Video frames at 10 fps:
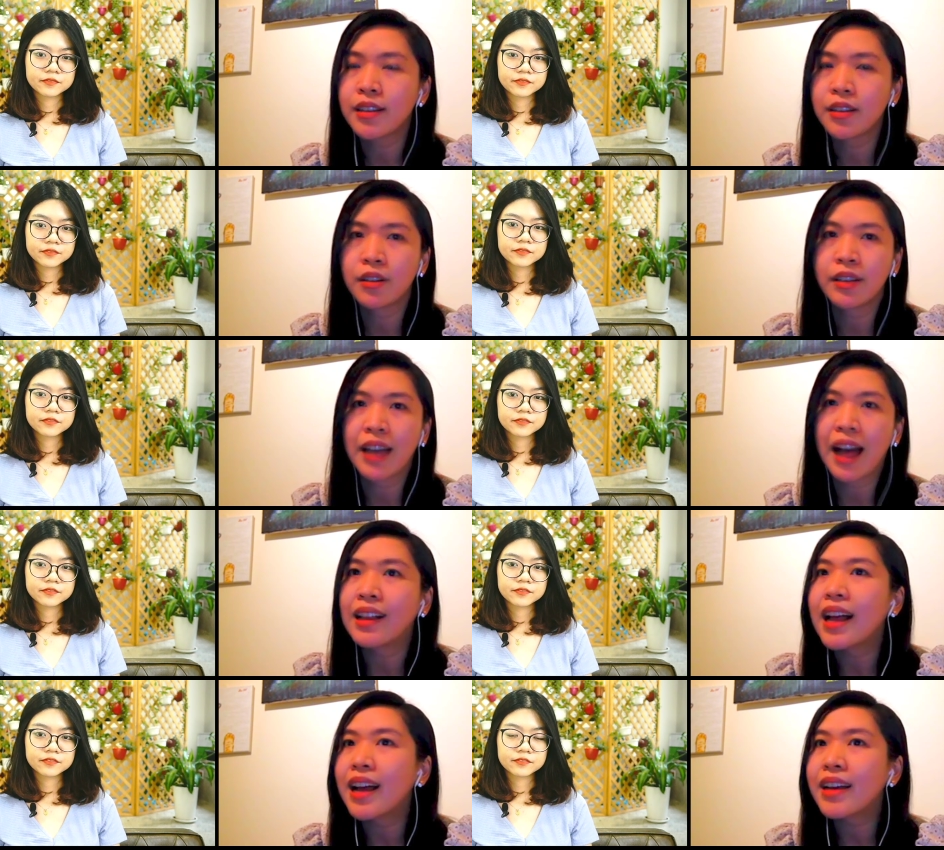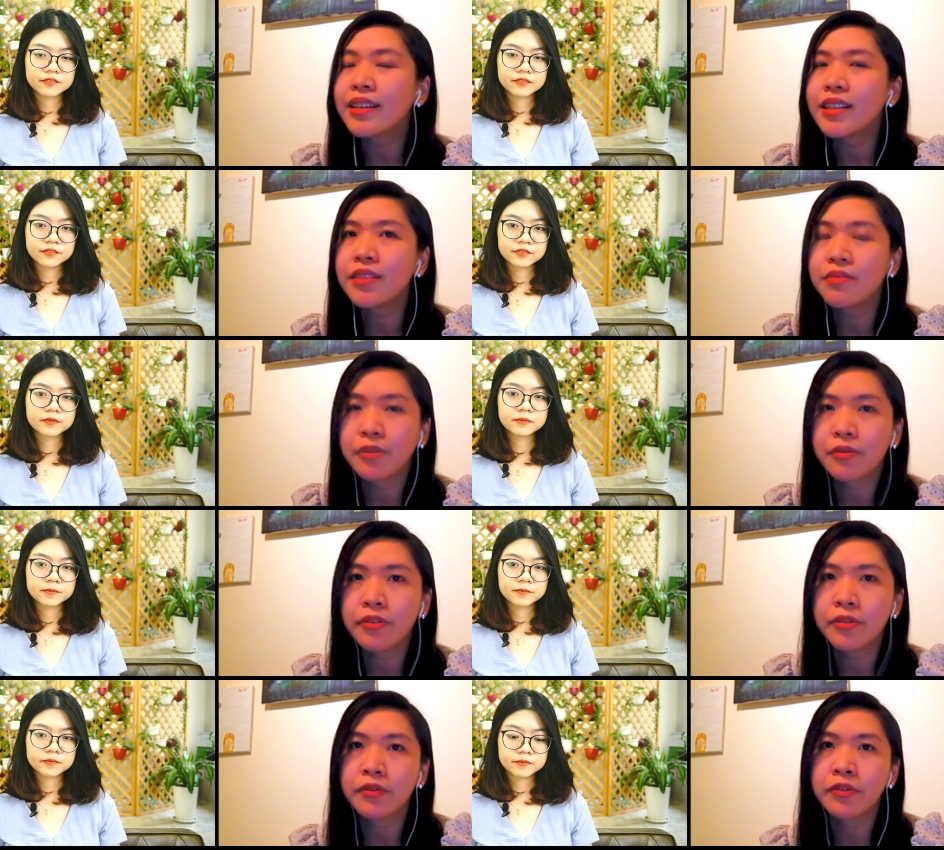Speaker 1: you know, like allies from,
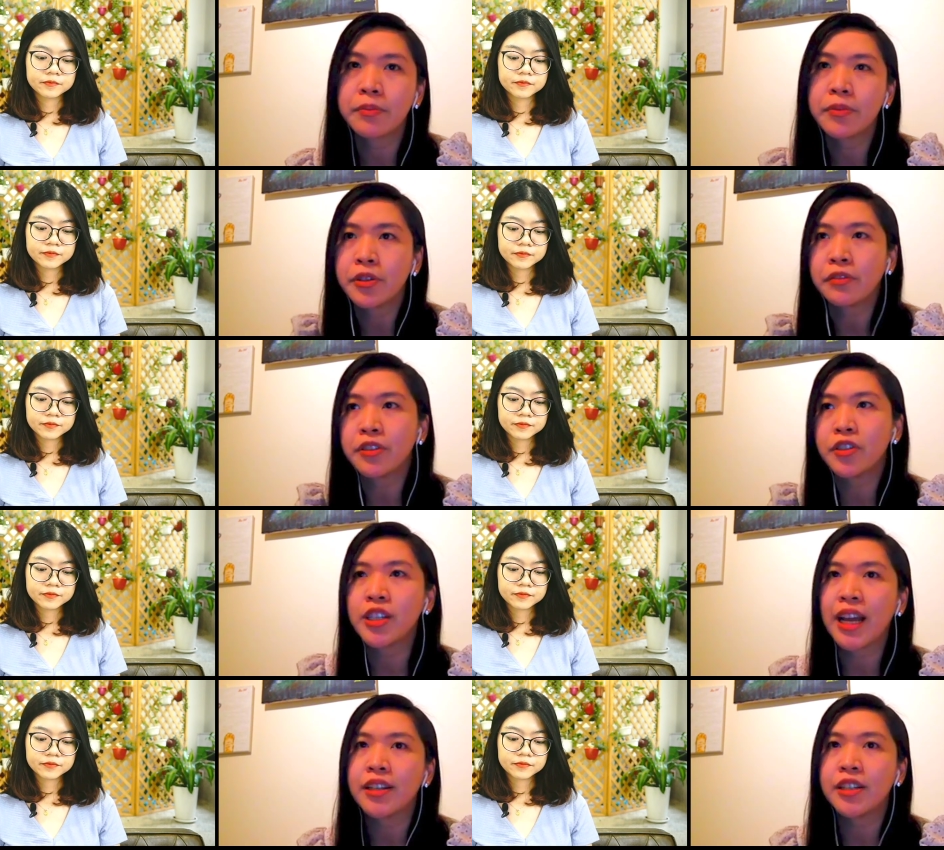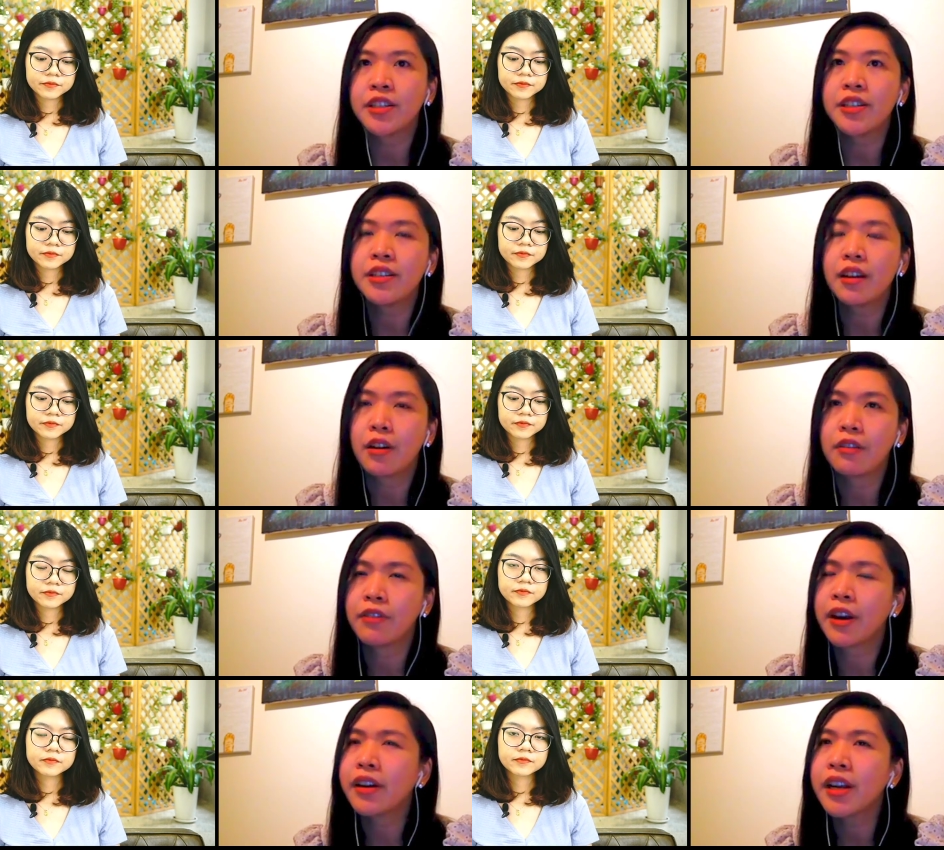from, from different genders are
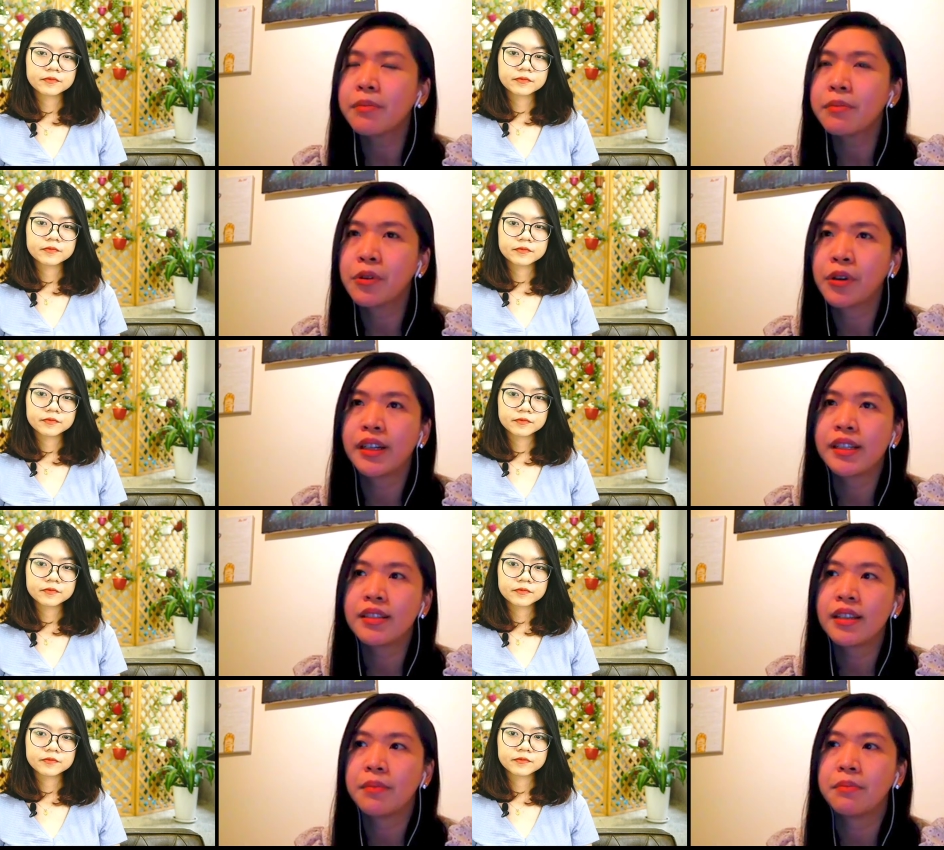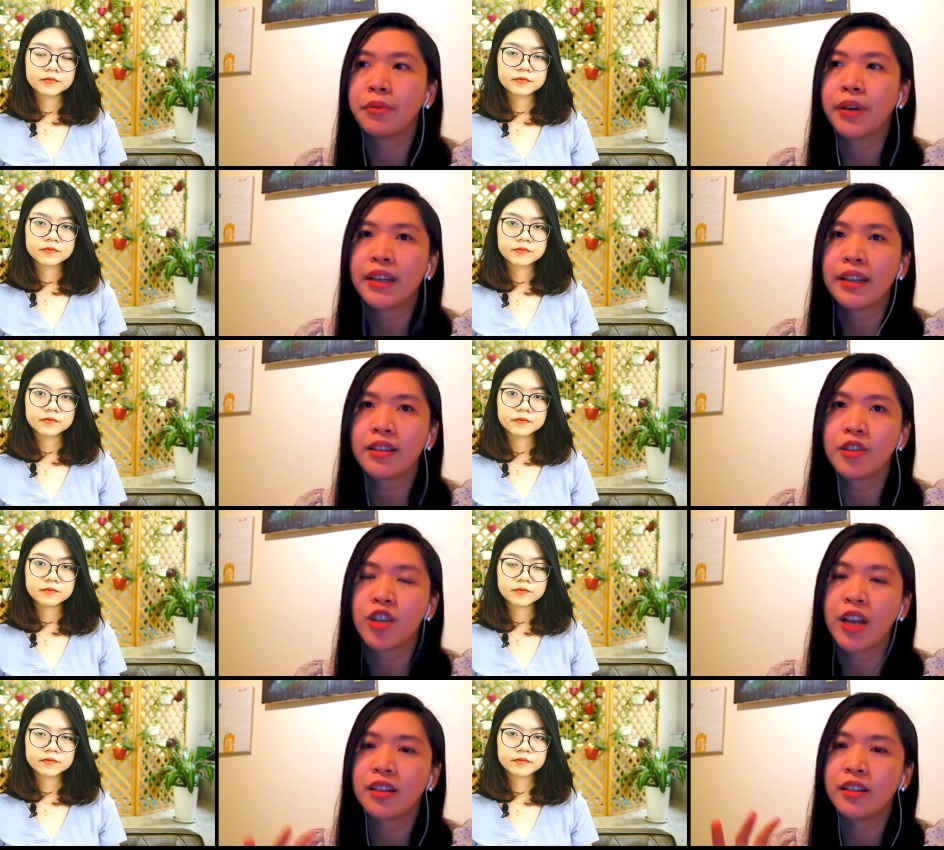very important in bringing the
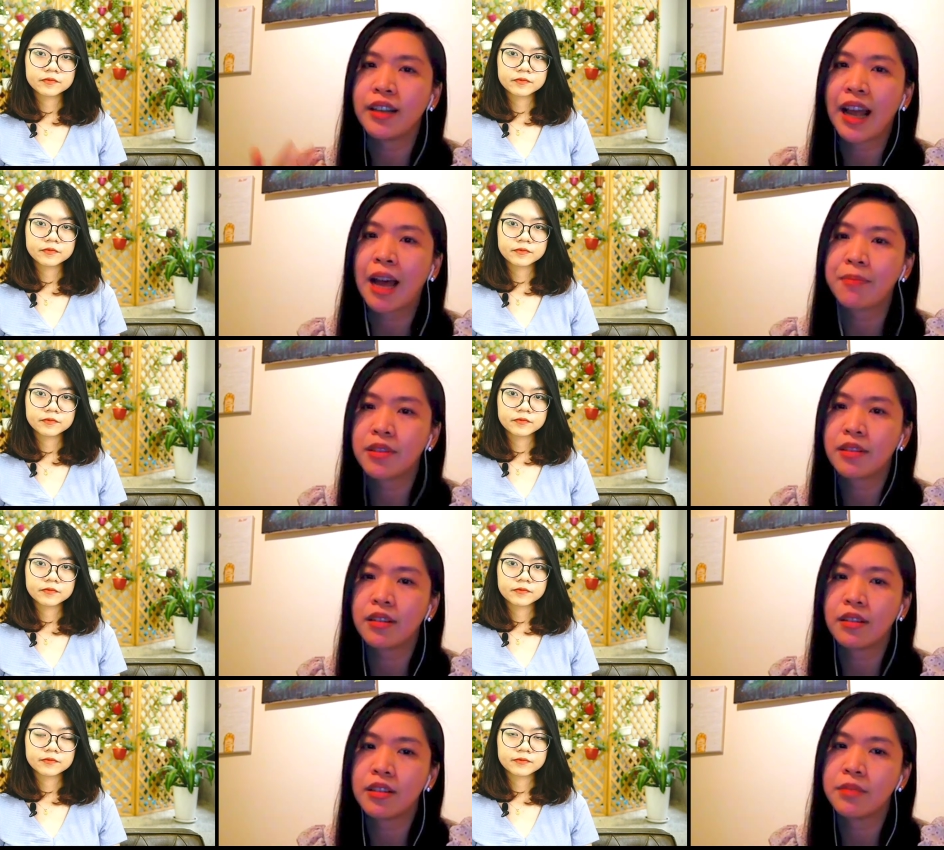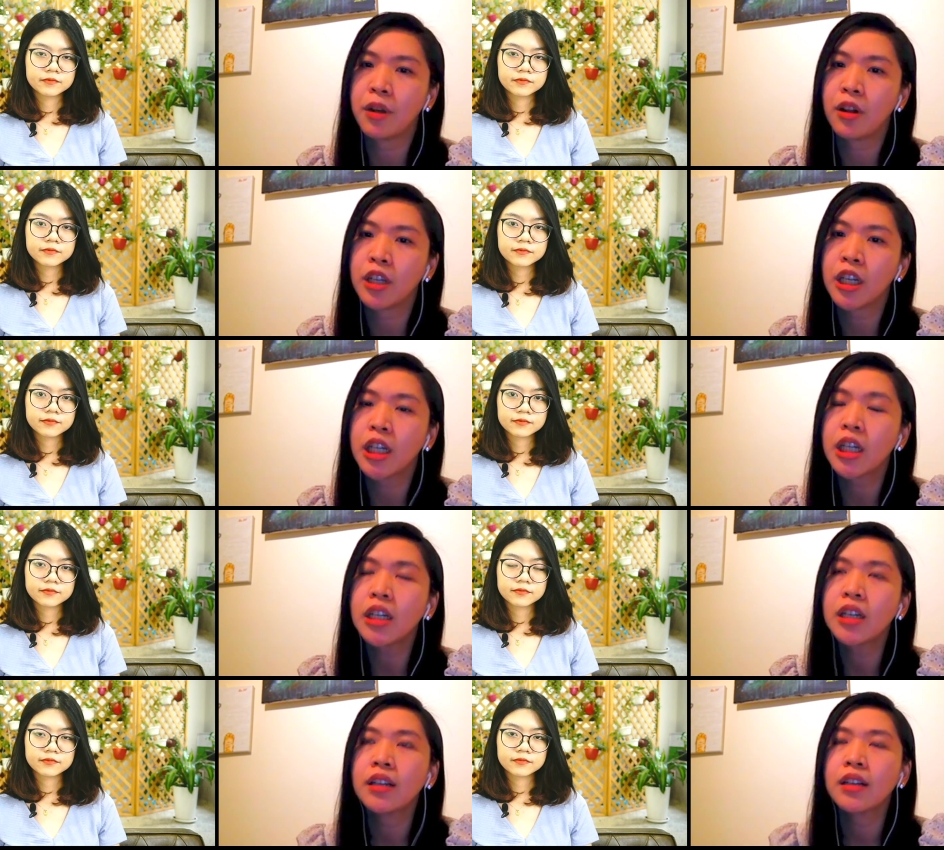gender gaps uh, smaller.
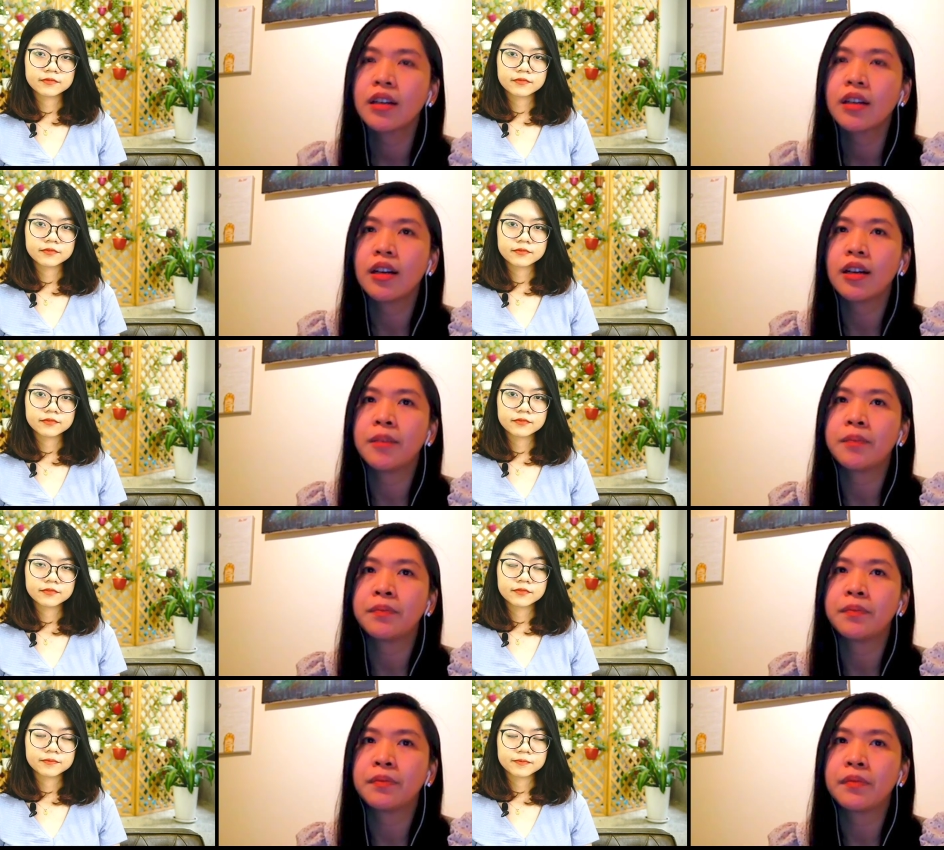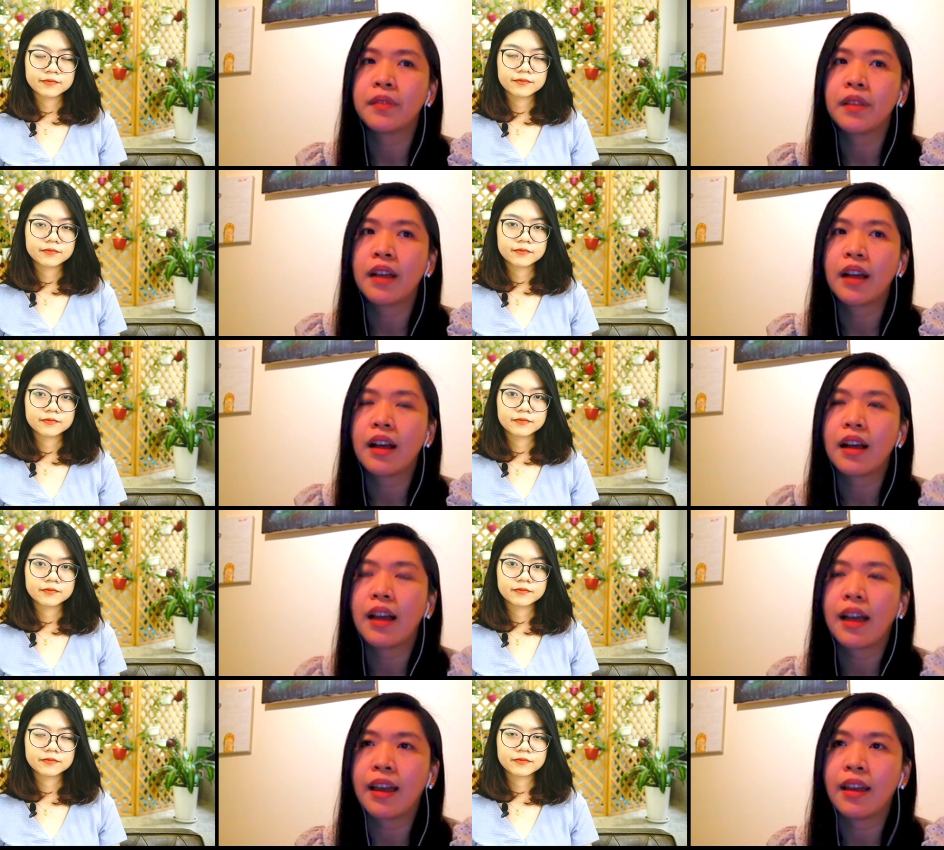Um,
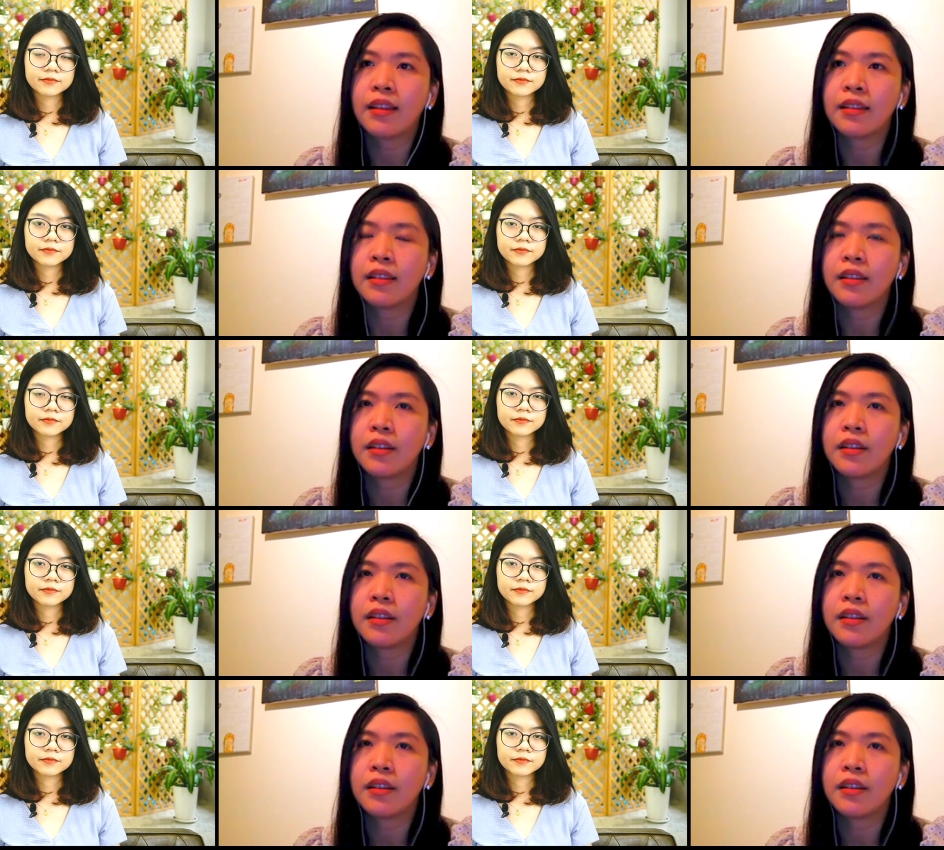and